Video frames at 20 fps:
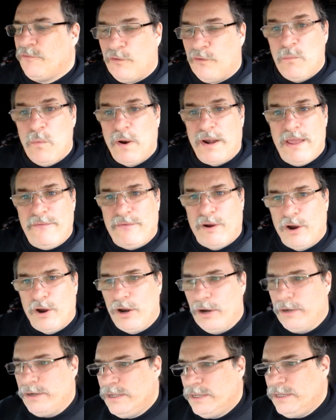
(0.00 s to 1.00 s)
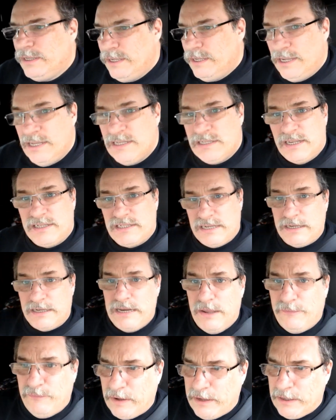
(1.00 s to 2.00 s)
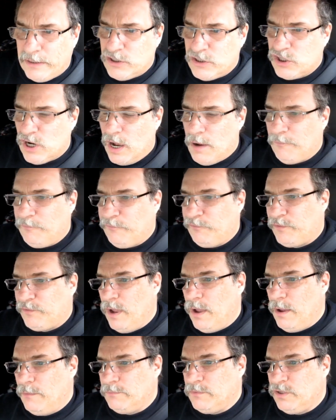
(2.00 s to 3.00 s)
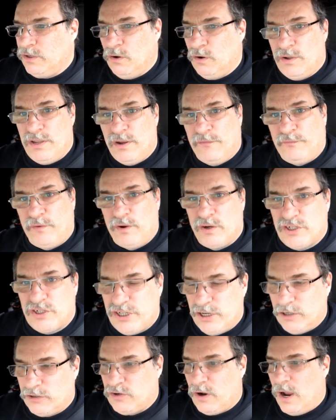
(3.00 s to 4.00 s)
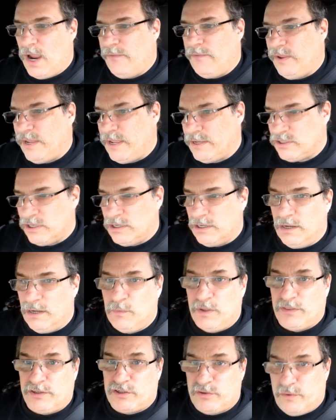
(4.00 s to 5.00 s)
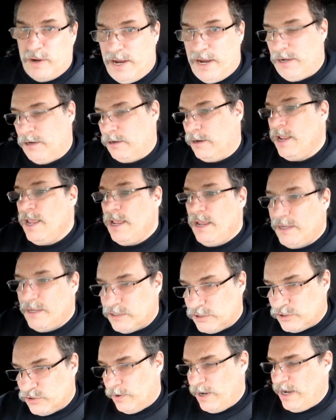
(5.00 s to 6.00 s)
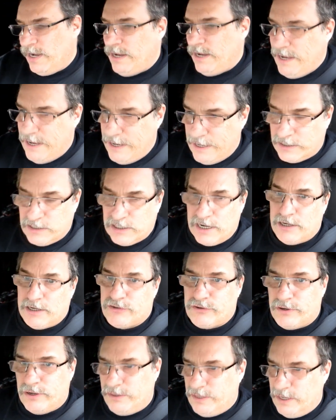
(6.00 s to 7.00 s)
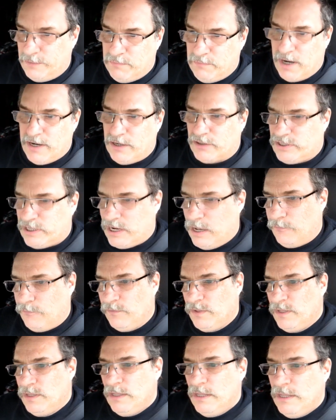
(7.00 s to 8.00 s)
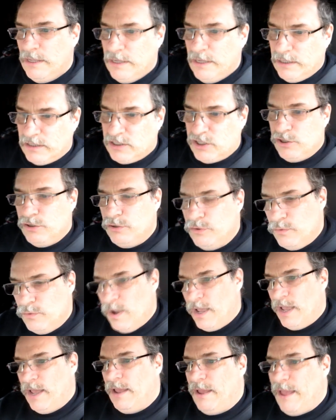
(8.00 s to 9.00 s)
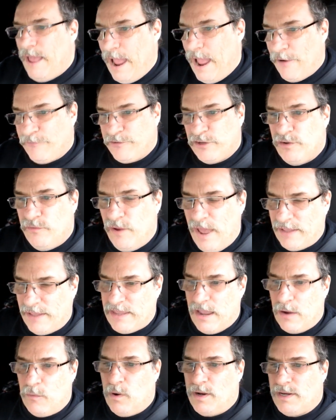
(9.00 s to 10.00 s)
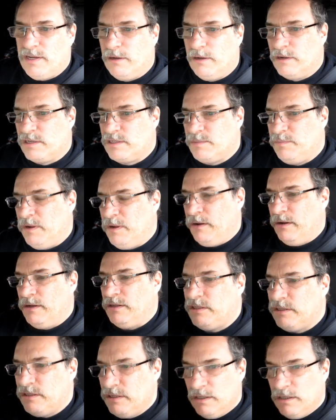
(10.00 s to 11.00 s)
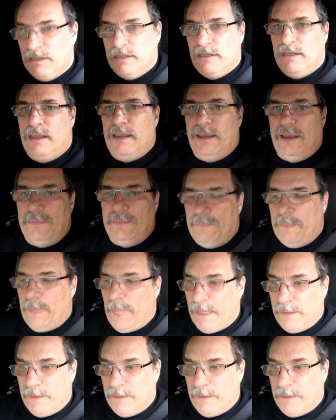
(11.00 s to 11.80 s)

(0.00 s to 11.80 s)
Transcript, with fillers: from what I've heard, is a significant jump from you know your first year driving as a with a trainer, as a trainee, etc., and then by yourself to uh, after you've had that one year experience. Um,